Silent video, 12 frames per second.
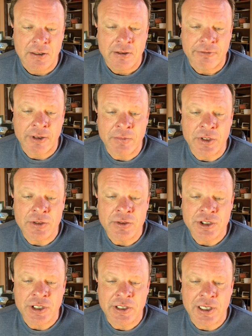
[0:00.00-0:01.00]
from you
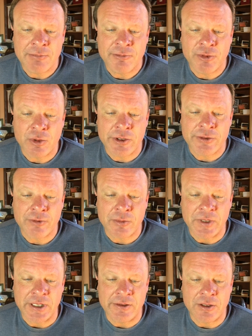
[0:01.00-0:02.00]
shall come forth for
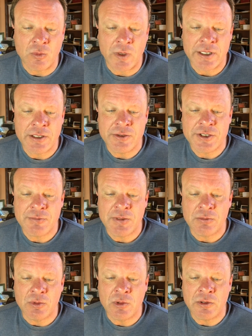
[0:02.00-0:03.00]
me the one who is to be
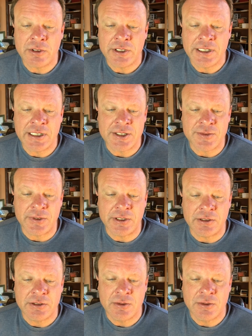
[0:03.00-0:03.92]
ruler in Israel,